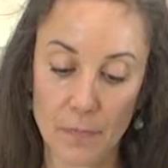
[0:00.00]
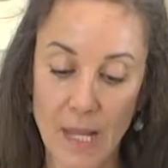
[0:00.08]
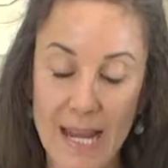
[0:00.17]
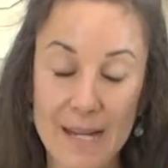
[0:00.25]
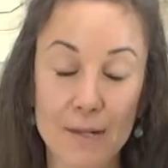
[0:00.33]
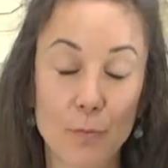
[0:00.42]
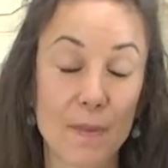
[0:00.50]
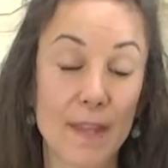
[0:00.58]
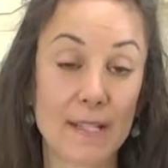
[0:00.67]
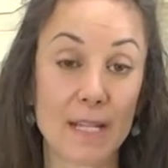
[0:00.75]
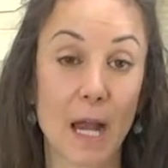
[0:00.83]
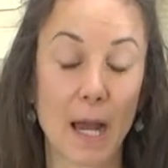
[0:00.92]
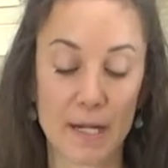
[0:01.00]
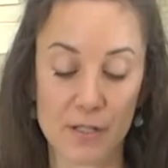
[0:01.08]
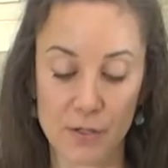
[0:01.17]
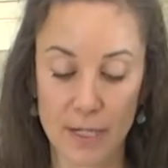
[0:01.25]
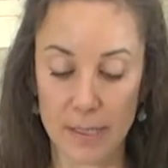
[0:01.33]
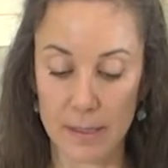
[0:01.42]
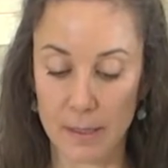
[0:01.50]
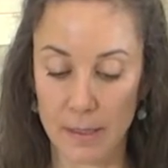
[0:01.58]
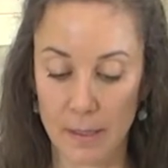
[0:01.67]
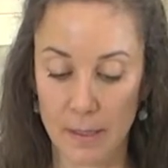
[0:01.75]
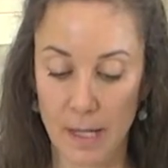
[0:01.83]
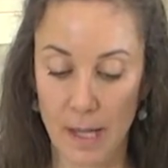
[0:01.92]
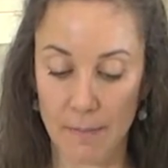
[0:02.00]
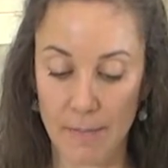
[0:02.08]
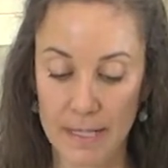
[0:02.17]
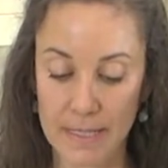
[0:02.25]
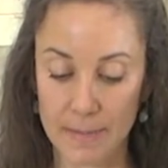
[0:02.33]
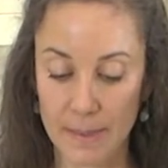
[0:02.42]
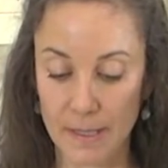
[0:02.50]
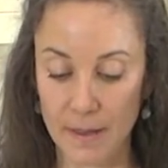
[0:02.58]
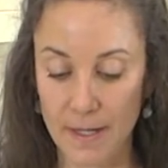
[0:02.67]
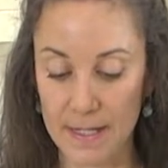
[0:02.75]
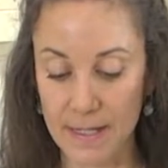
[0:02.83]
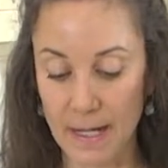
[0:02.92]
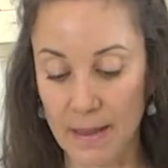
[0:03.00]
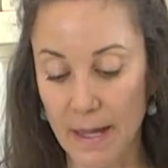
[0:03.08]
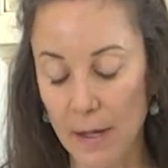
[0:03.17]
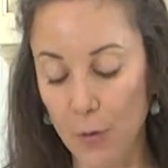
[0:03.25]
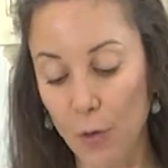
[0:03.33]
and when they dehydrate, and mix them into things like that.